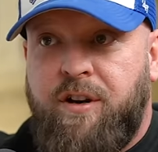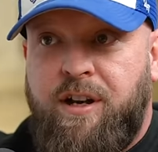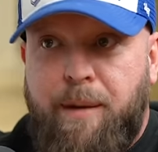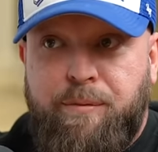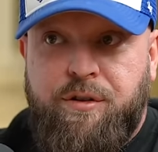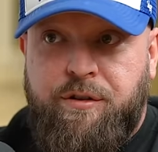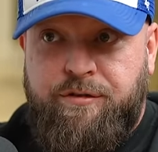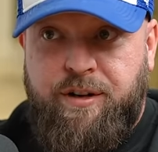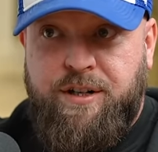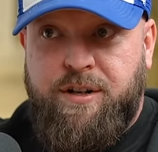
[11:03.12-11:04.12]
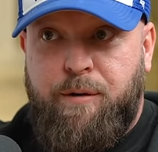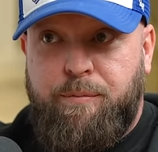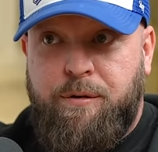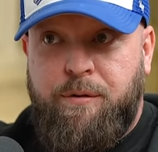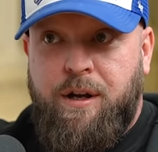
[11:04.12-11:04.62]
got a Labrador, for
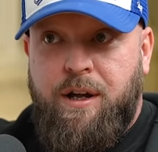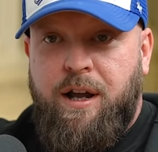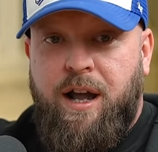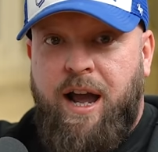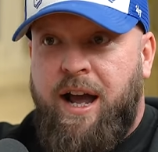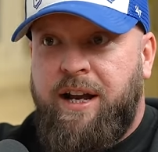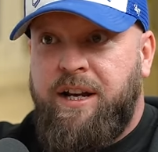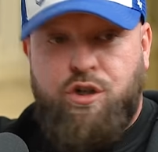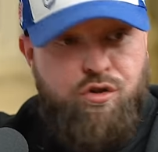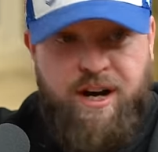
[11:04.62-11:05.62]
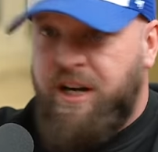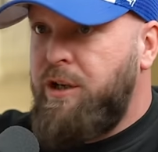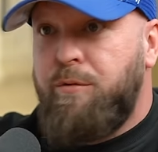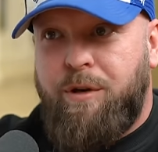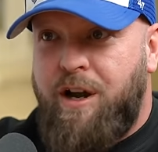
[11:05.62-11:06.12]
example, and it's dragging
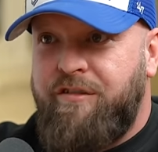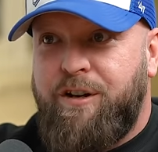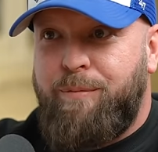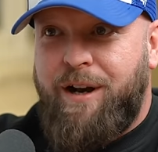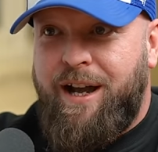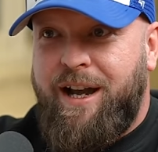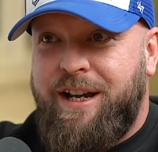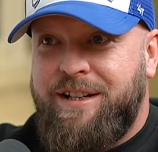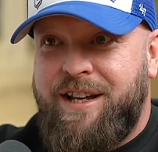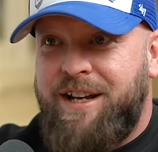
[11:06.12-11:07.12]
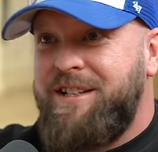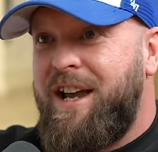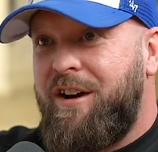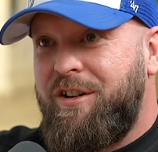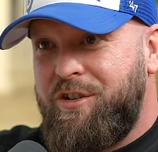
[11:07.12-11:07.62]
you all over the place and it's
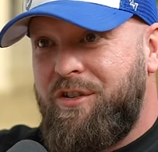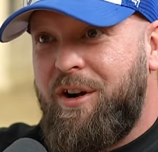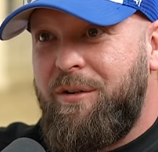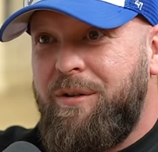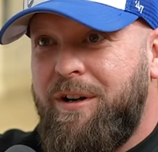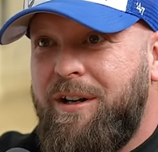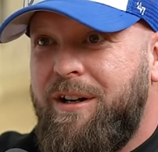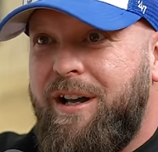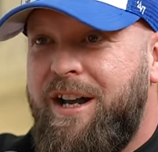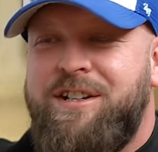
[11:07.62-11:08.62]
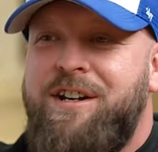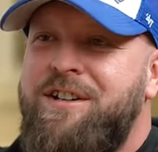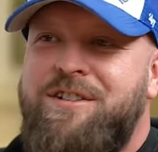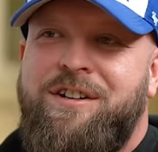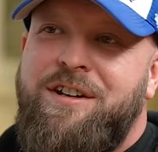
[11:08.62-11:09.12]
out of control, it's an
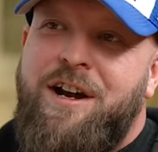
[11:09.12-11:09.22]
instant